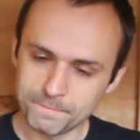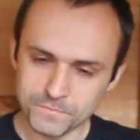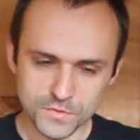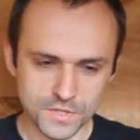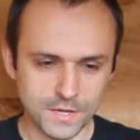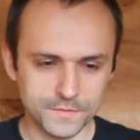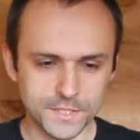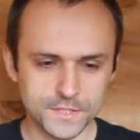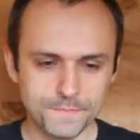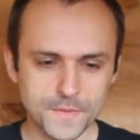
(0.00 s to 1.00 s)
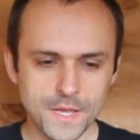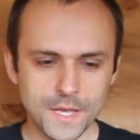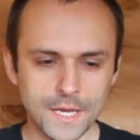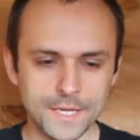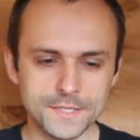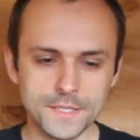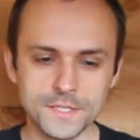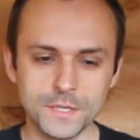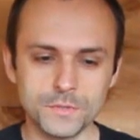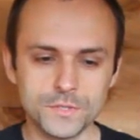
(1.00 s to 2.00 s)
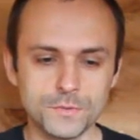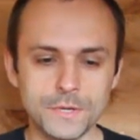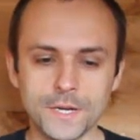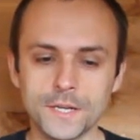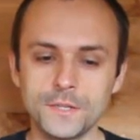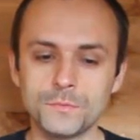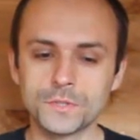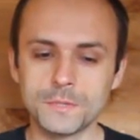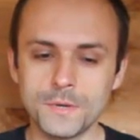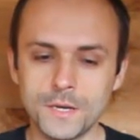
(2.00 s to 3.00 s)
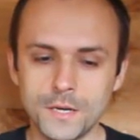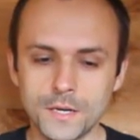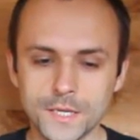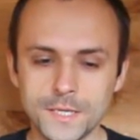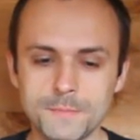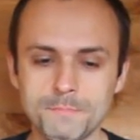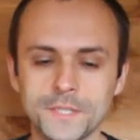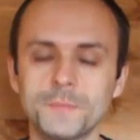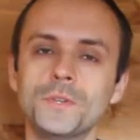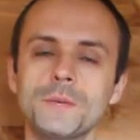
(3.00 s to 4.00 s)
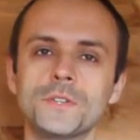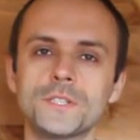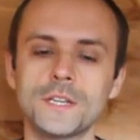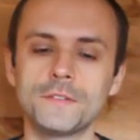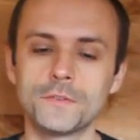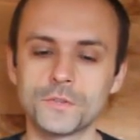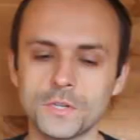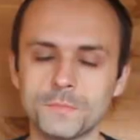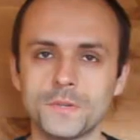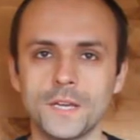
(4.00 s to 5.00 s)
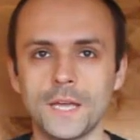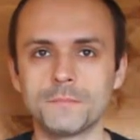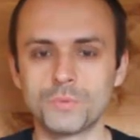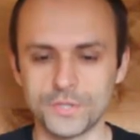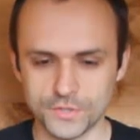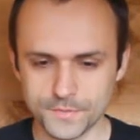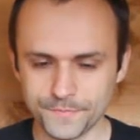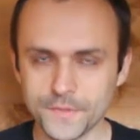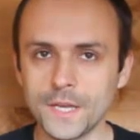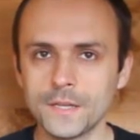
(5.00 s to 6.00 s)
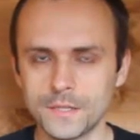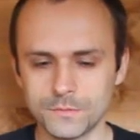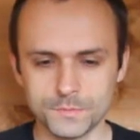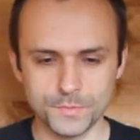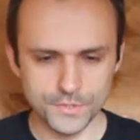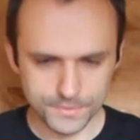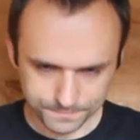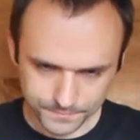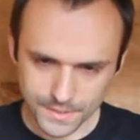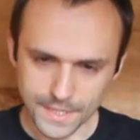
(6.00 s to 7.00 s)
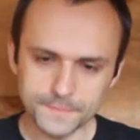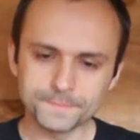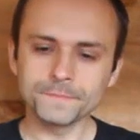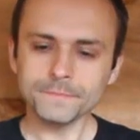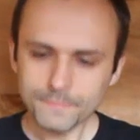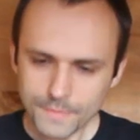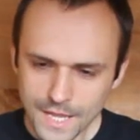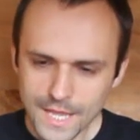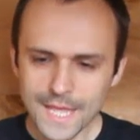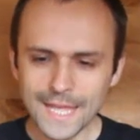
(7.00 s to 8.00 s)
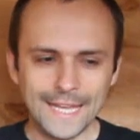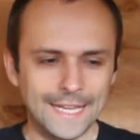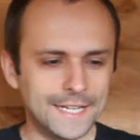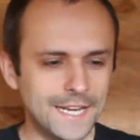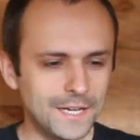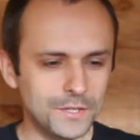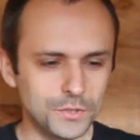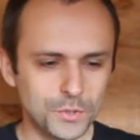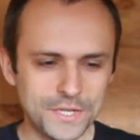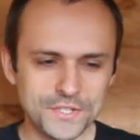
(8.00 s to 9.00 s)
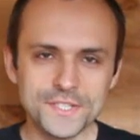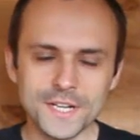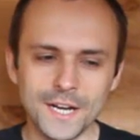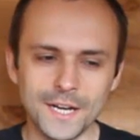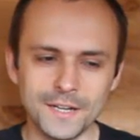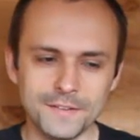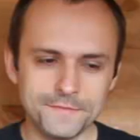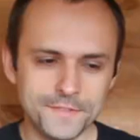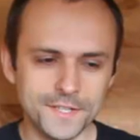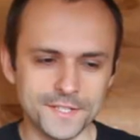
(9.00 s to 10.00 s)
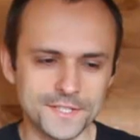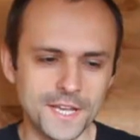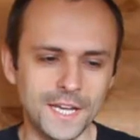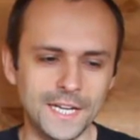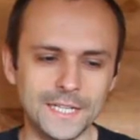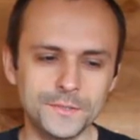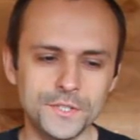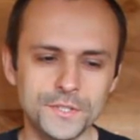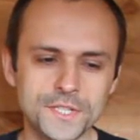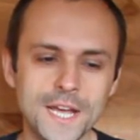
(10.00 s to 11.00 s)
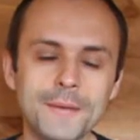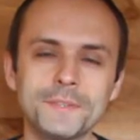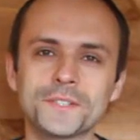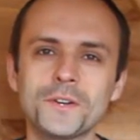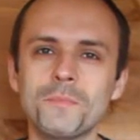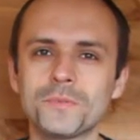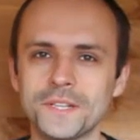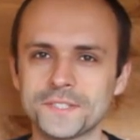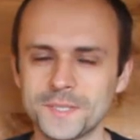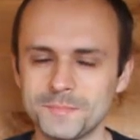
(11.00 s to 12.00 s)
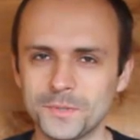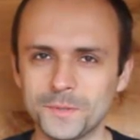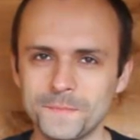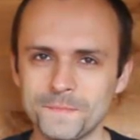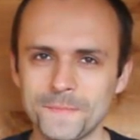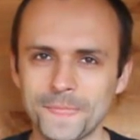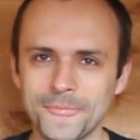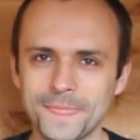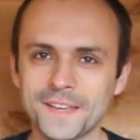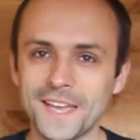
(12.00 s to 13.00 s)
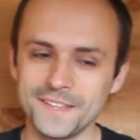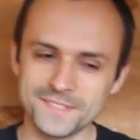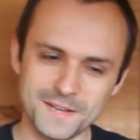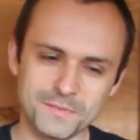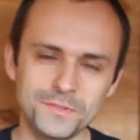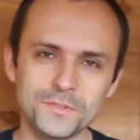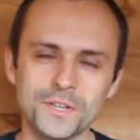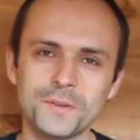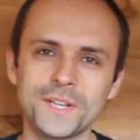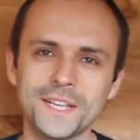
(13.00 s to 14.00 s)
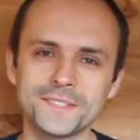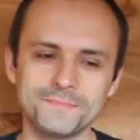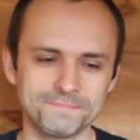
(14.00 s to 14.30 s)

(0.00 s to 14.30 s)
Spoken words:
She loved it. And it says it was the one regarding watermark in multiple images in Photoshop and Bridge. Yeah, that was Bridge. Okay. Now the questions are, first, how did you type that copyright symbol? Okay, so I'm going to show you that.